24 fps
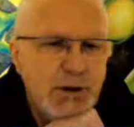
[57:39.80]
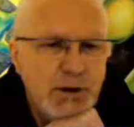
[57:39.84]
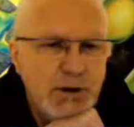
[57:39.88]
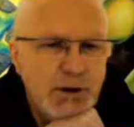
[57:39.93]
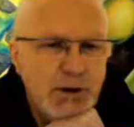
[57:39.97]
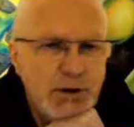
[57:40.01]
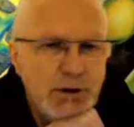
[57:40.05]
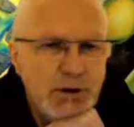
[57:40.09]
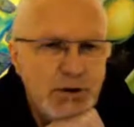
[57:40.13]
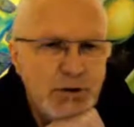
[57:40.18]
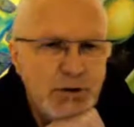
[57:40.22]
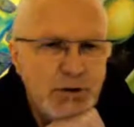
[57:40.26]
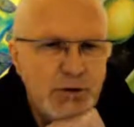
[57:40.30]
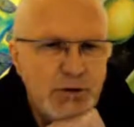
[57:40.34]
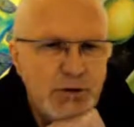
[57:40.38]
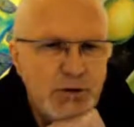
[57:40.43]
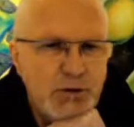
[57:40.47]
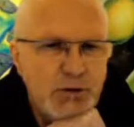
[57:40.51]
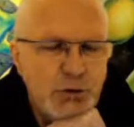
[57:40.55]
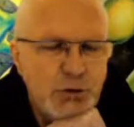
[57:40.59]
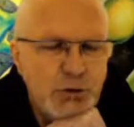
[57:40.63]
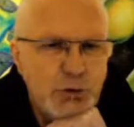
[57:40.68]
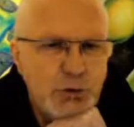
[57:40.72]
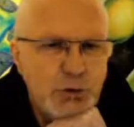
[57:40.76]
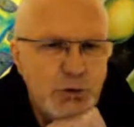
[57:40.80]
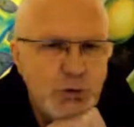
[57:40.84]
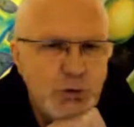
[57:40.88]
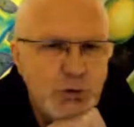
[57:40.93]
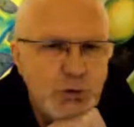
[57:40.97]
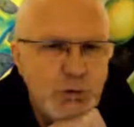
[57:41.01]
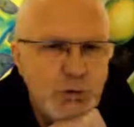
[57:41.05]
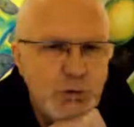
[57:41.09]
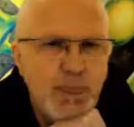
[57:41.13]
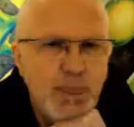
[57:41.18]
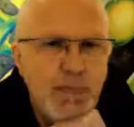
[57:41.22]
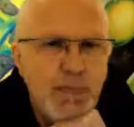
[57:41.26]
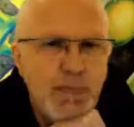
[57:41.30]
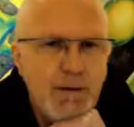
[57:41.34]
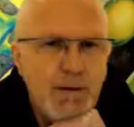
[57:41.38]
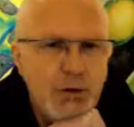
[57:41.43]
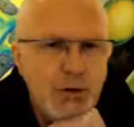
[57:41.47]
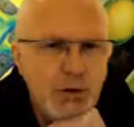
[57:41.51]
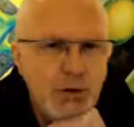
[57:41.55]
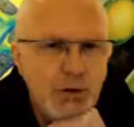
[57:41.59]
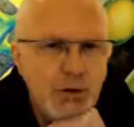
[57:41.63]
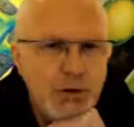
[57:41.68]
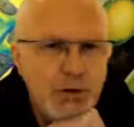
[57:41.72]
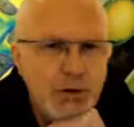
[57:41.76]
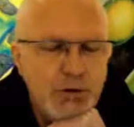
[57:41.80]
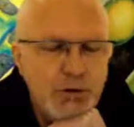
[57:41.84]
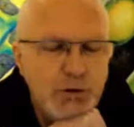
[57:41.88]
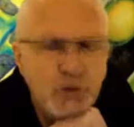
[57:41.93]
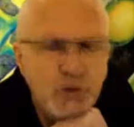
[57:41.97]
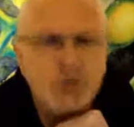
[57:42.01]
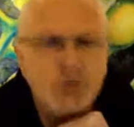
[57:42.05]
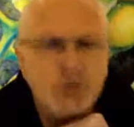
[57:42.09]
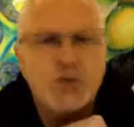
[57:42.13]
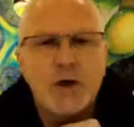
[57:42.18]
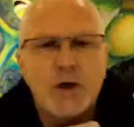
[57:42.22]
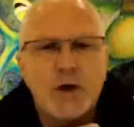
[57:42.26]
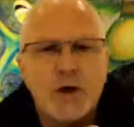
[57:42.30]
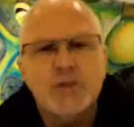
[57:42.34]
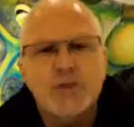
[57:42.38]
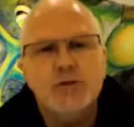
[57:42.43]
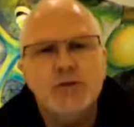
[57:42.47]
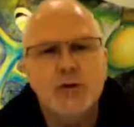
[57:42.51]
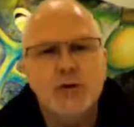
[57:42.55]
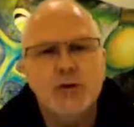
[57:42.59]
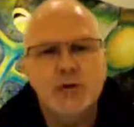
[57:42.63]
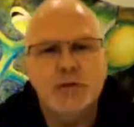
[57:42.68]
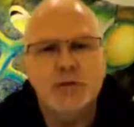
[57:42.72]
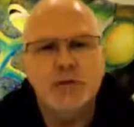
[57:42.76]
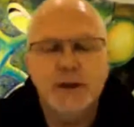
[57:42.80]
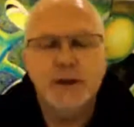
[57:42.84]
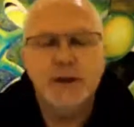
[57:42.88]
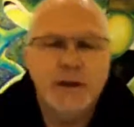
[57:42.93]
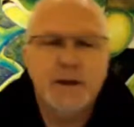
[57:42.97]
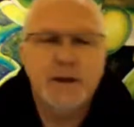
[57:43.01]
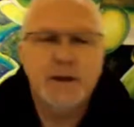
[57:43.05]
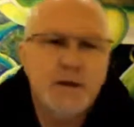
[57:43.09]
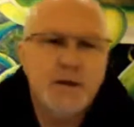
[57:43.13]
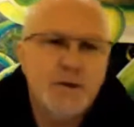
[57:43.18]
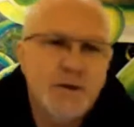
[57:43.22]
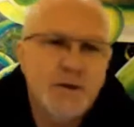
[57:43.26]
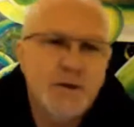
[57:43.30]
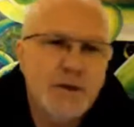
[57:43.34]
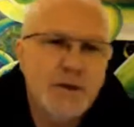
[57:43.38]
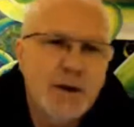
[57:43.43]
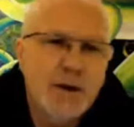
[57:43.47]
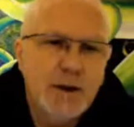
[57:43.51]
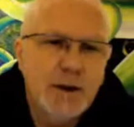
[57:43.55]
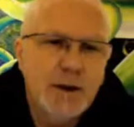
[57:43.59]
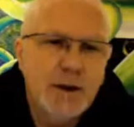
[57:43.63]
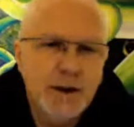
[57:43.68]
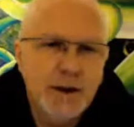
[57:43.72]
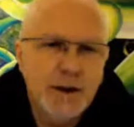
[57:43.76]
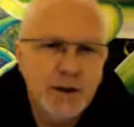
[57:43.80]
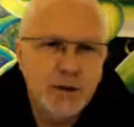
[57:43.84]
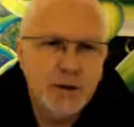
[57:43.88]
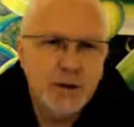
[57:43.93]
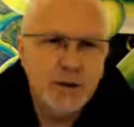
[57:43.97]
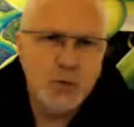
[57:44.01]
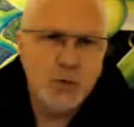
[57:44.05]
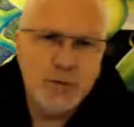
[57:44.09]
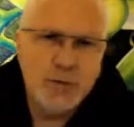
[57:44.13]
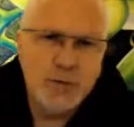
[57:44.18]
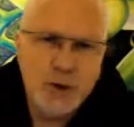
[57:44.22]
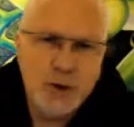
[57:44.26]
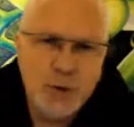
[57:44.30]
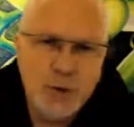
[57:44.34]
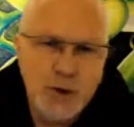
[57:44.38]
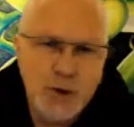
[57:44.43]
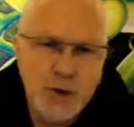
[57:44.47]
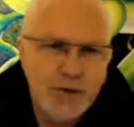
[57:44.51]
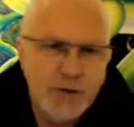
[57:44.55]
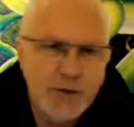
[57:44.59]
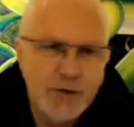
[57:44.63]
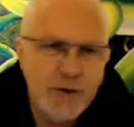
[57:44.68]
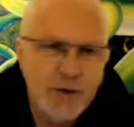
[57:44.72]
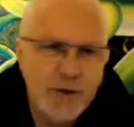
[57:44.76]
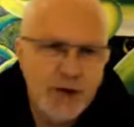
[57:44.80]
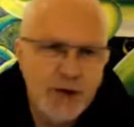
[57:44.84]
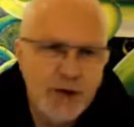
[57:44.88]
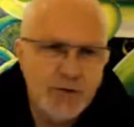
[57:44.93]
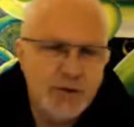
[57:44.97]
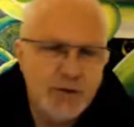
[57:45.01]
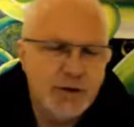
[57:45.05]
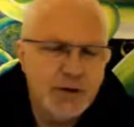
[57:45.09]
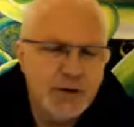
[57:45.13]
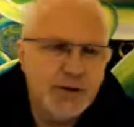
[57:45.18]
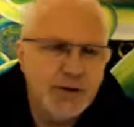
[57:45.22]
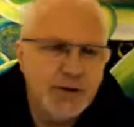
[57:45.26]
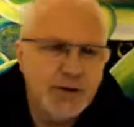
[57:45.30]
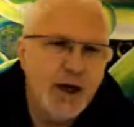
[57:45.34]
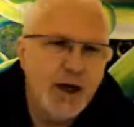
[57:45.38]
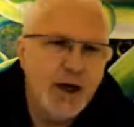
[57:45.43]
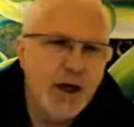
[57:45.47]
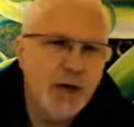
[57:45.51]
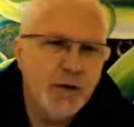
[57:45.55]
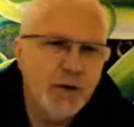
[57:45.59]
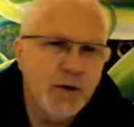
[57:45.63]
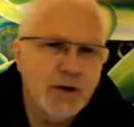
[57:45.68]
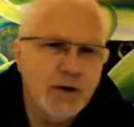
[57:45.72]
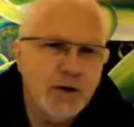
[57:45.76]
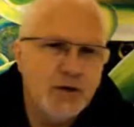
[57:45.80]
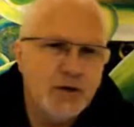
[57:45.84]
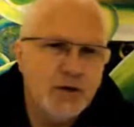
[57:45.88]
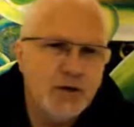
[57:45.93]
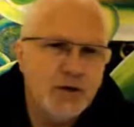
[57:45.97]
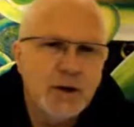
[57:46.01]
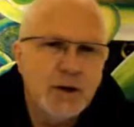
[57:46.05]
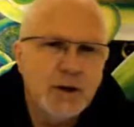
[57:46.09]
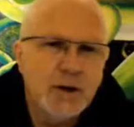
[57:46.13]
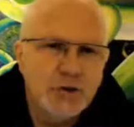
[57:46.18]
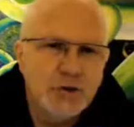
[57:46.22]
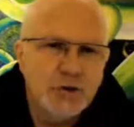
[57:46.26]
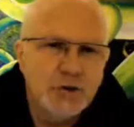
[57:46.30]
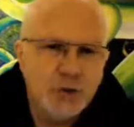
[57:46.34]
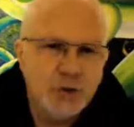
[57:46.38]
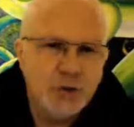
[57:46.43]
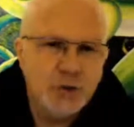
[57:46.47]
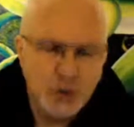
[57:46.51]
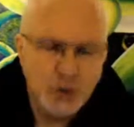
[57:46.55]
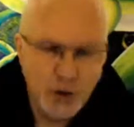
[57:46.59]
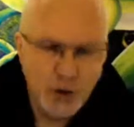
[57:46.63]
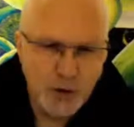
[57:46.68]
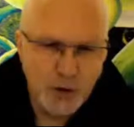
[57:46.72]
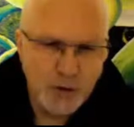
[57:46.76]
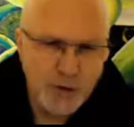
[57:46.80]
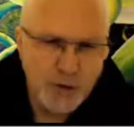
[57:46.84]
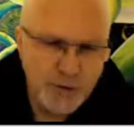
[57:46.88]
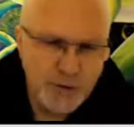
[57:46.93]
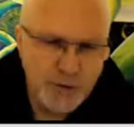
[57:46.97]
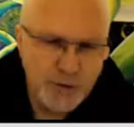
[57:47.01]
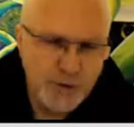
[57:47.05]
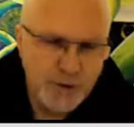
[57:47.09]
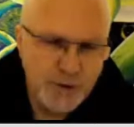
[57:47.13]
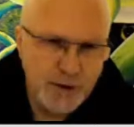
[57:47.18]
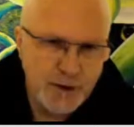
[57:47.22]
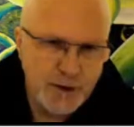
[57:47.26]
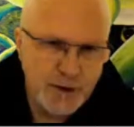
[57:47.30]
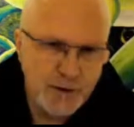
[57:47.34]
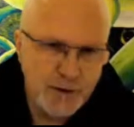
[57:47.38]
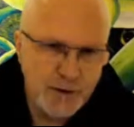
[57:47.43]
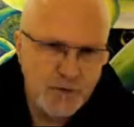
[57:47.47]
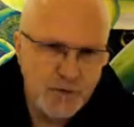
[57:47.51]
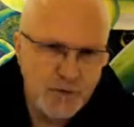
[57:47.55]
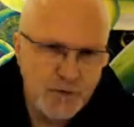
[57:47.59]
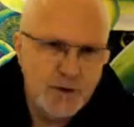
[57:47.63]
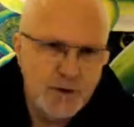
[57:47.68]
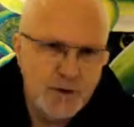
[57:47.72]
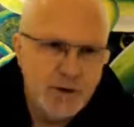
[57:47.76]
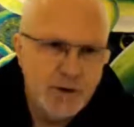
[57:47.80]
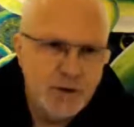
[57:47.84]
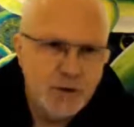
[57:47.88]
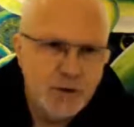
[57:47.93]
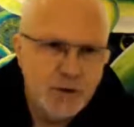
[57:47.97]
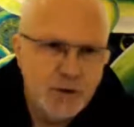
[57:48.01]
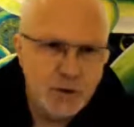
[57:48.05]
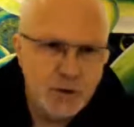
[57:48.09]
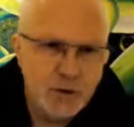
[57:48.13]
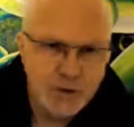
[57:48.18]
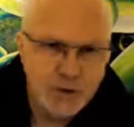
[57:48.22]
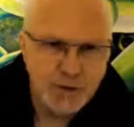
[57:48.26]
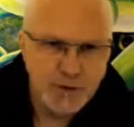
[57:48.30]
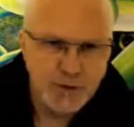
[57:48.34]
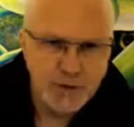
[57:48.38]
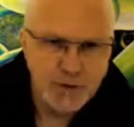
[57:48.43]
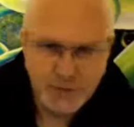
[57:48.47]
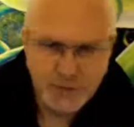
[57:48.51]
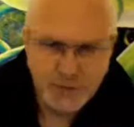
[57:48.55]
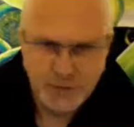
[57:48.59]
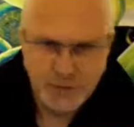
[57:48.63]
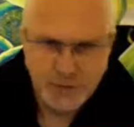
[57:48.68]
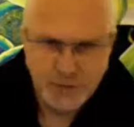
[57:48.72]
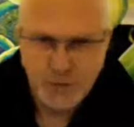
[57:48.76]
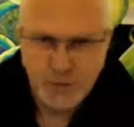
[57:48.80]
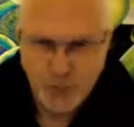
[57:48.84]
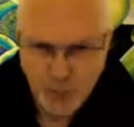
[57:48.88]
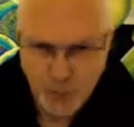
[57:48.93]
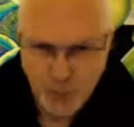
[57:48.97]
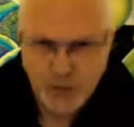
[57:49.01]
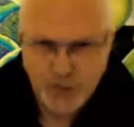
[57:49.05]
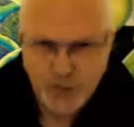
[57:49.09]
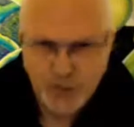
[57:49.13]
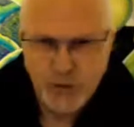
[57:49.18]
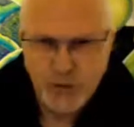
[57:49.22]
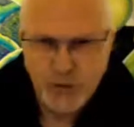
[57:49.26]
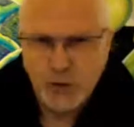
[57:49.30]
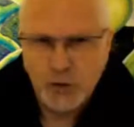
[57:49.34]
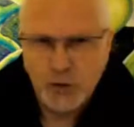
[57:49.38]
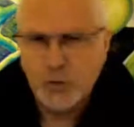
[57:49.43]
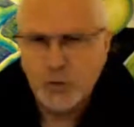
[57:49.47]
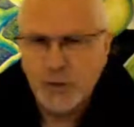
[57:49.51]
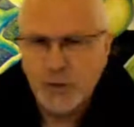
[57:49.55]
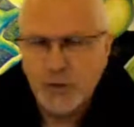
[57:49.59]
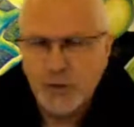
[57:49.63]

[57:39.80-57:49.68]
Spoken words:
is to learn to trust your feelings, and wherever you are, to have enough courage to show these feelings. Whoever is with you,